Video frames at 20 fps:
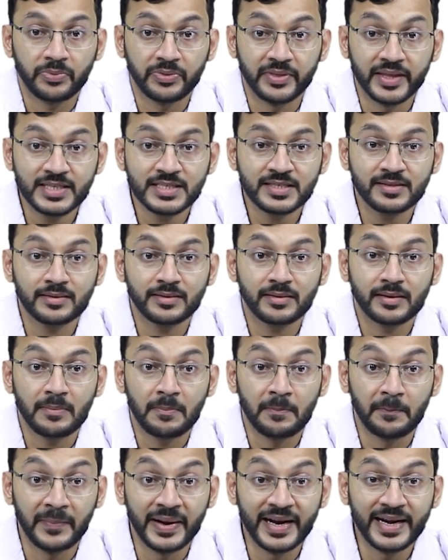this
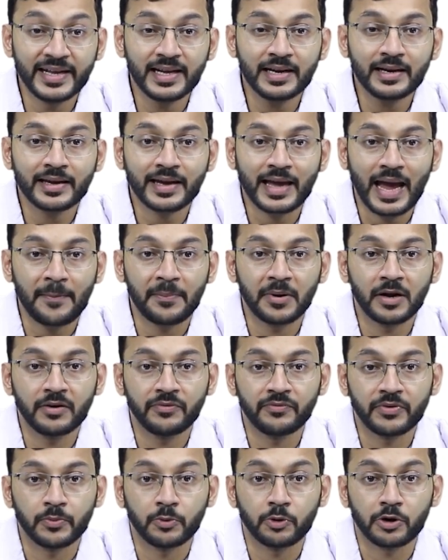medial
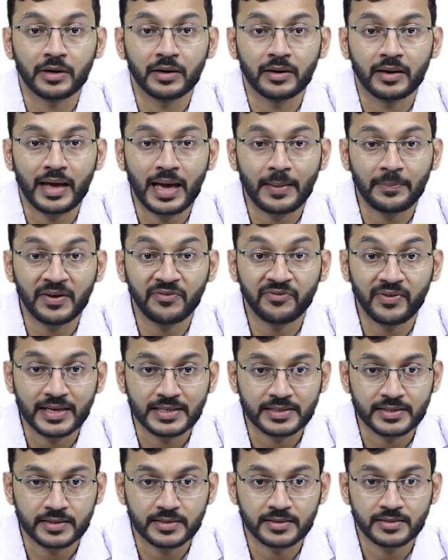capital femoral
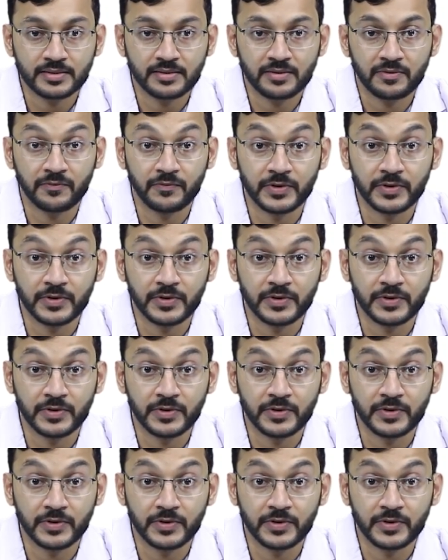epiphysis,